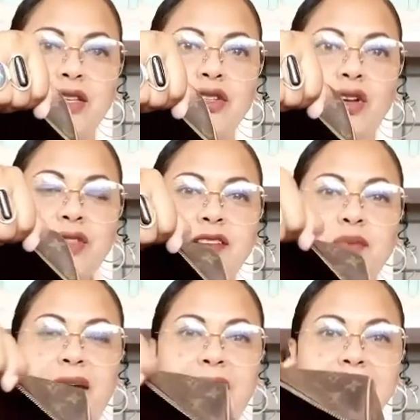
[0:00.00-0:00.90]
You know,
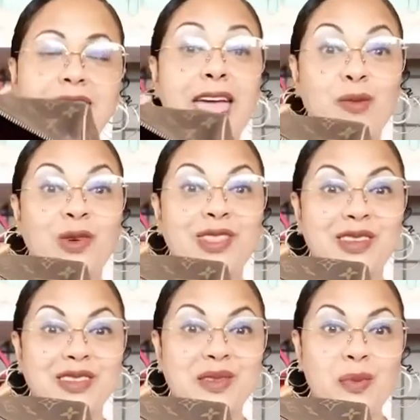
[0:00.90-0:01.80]
these bags came with
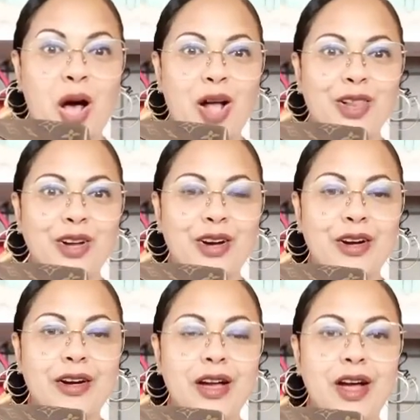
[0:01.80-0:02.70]
the
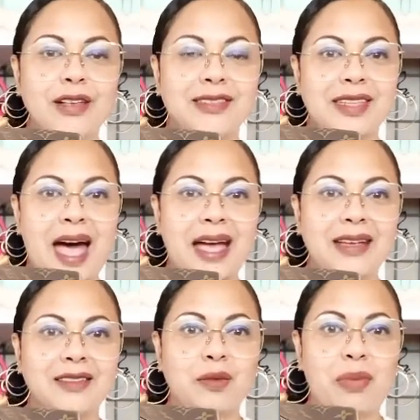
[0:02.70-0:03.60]
smaller
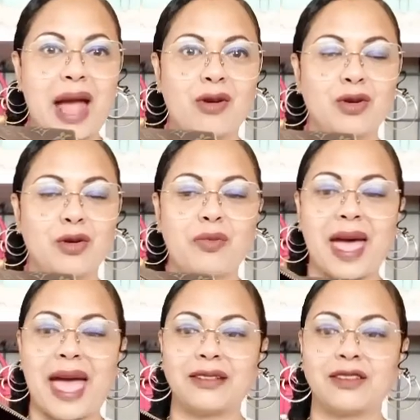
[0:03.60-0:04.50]
sized barrel
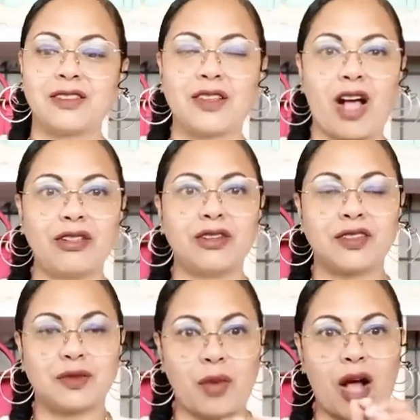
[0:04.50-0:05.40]
bag, the
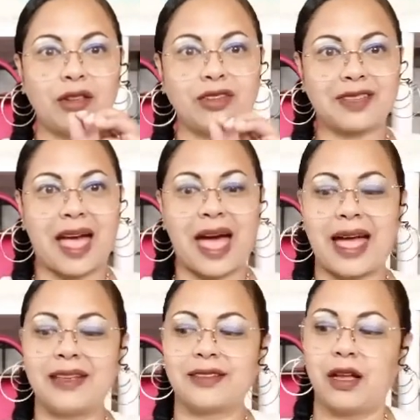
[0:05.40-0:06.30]
smaller
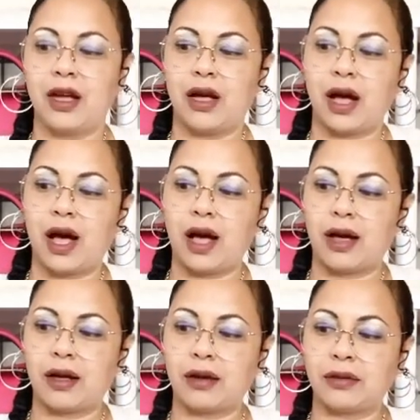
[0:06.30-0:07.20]
sized,
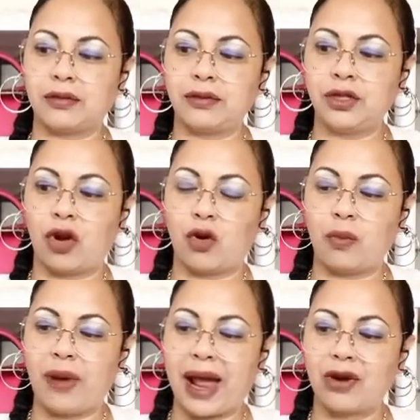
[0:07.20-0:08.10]
you
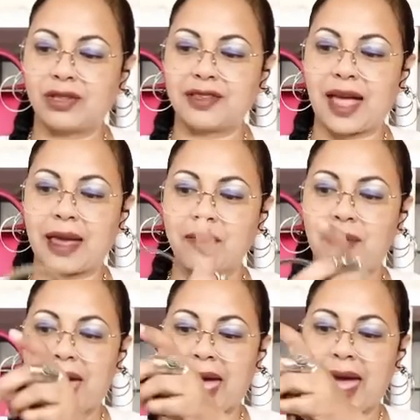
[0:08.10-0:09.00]
know, barrel type
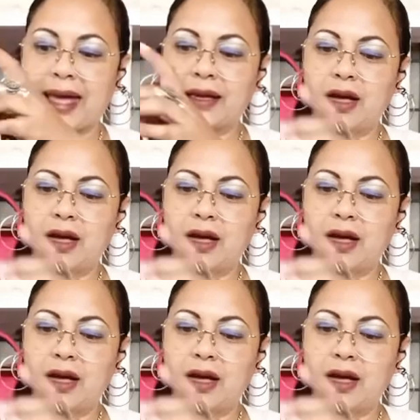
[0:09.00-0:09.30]
bag,